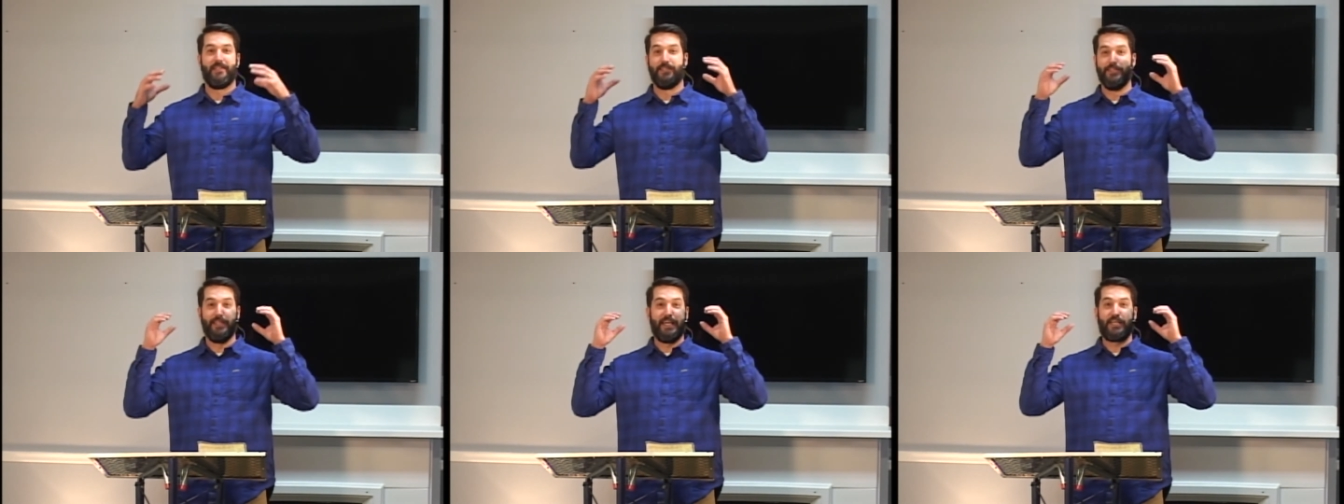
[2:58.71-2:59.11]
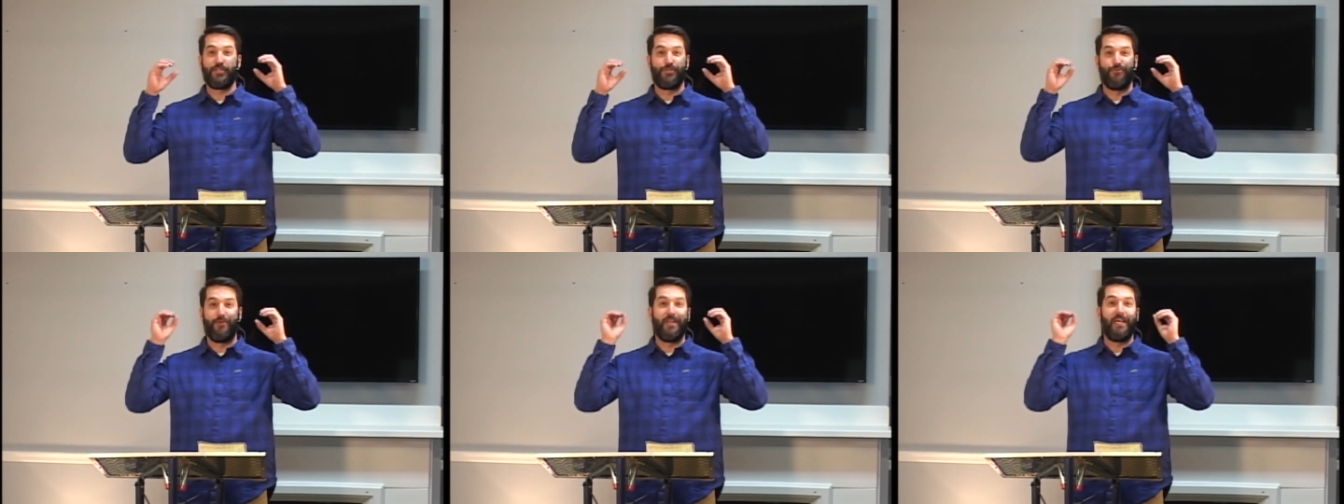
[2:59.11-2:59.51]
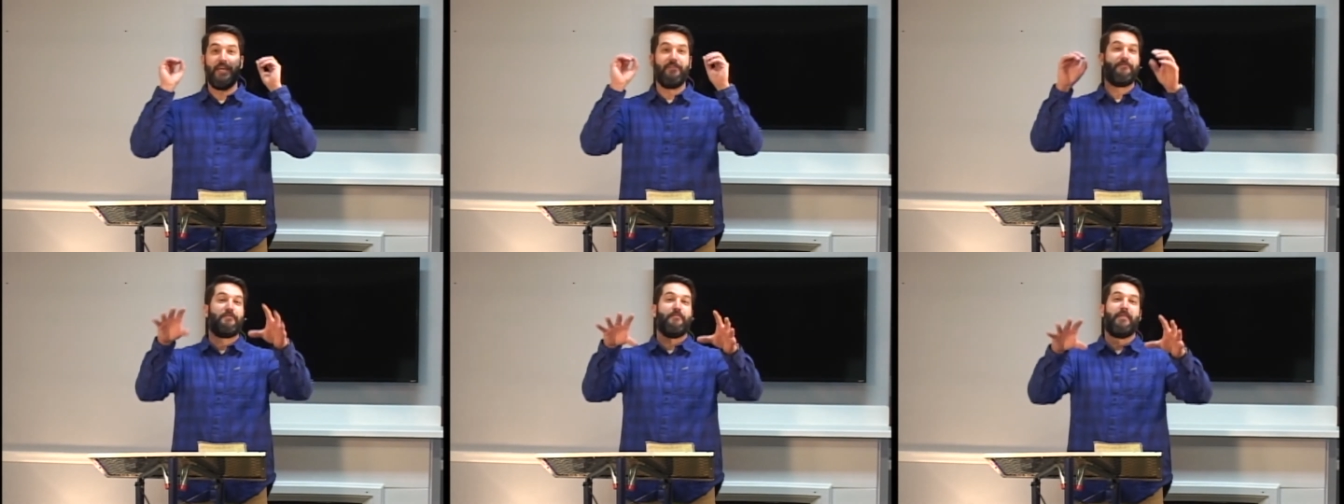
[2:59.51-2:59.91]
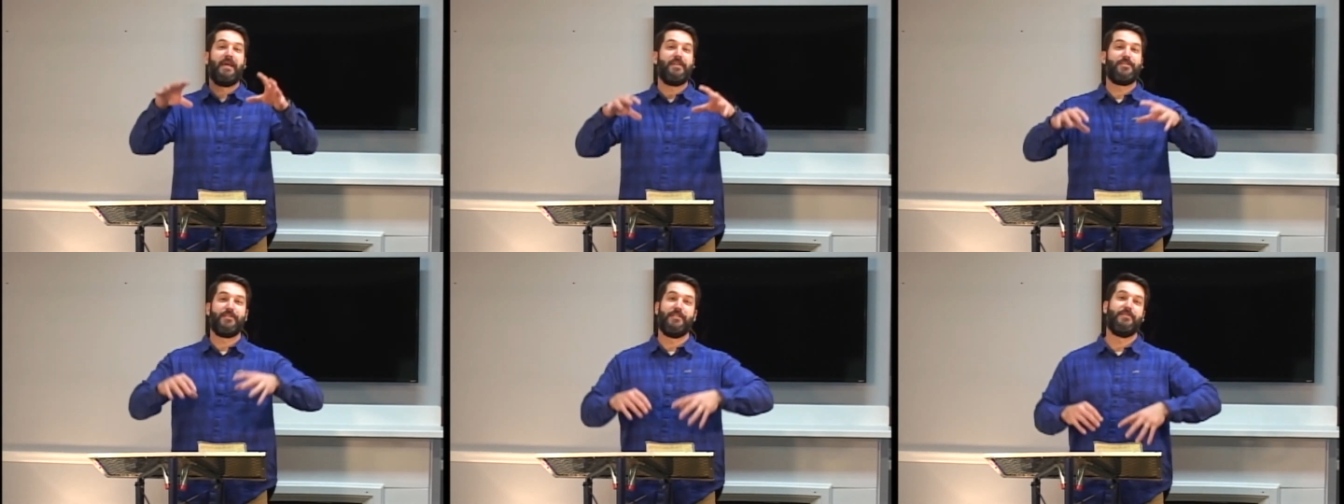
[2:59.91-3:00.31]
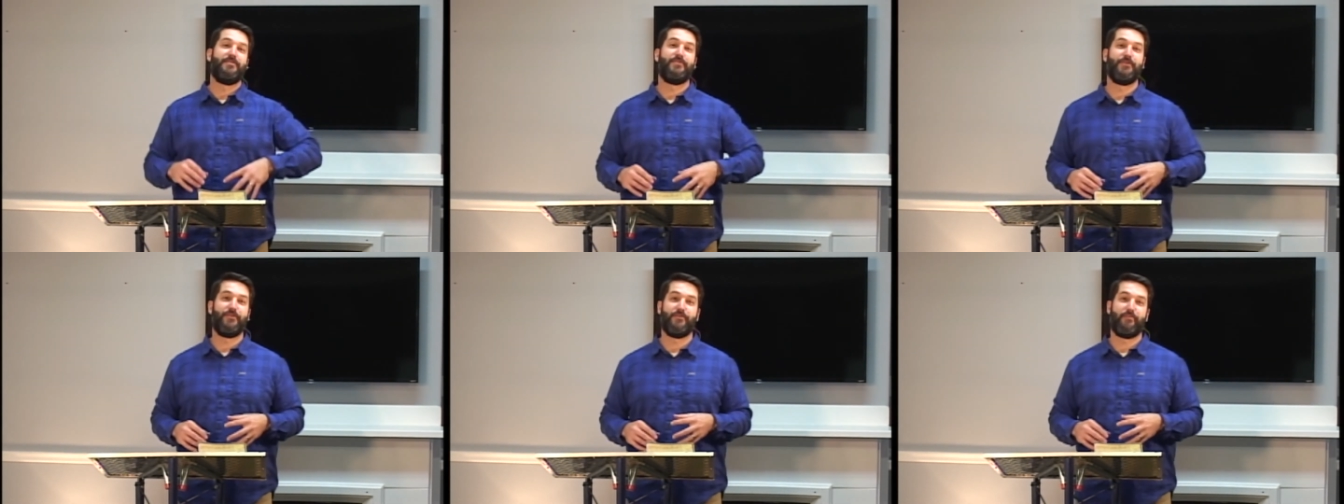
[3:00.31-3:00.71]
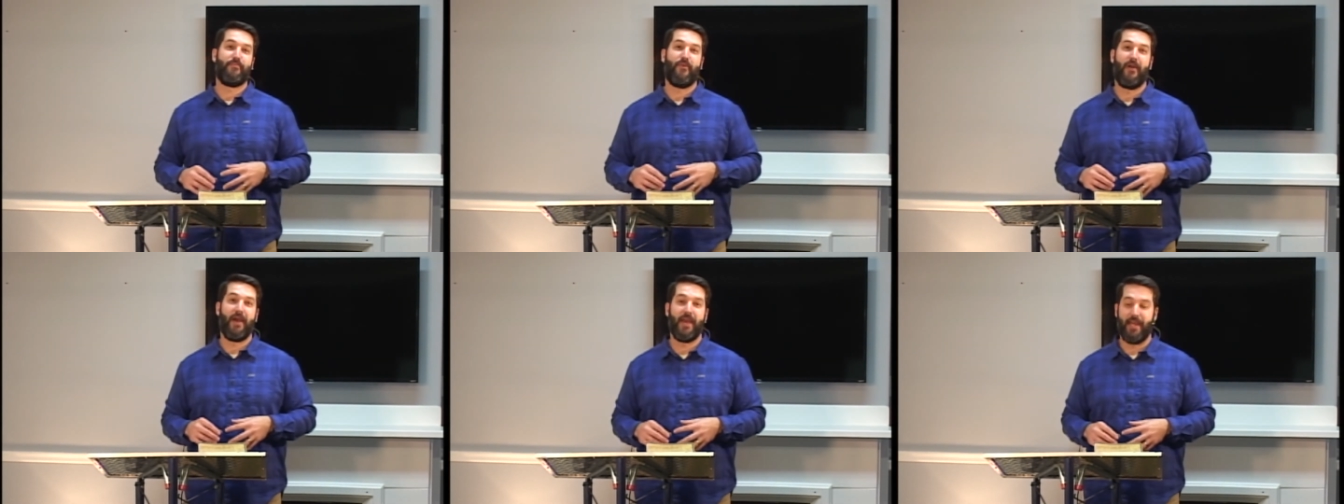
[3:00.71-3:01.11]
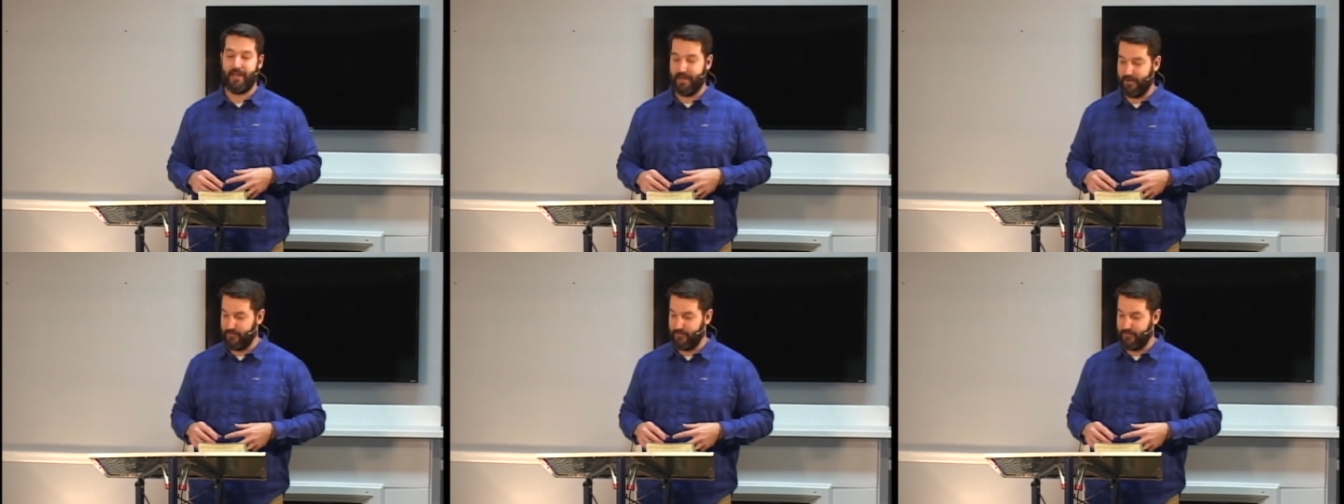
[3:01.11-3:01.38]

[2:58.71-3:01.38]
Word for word: lecturing information into your brain. I